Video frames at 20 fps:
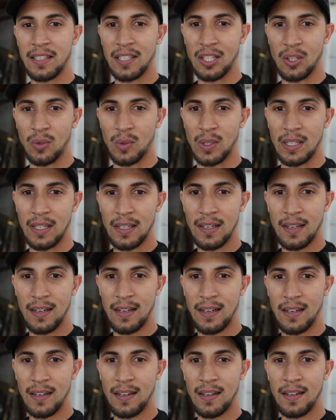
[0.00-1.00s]
didn't work.
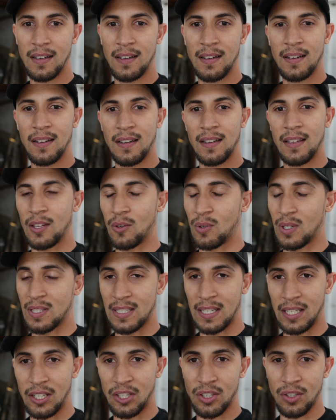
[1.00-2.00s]
There was
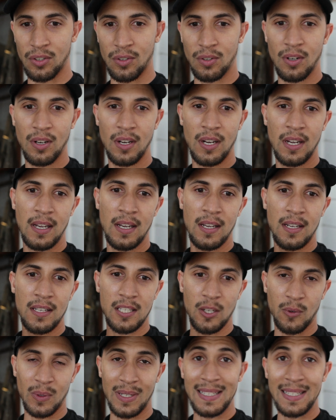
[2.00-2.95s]
an issue. So we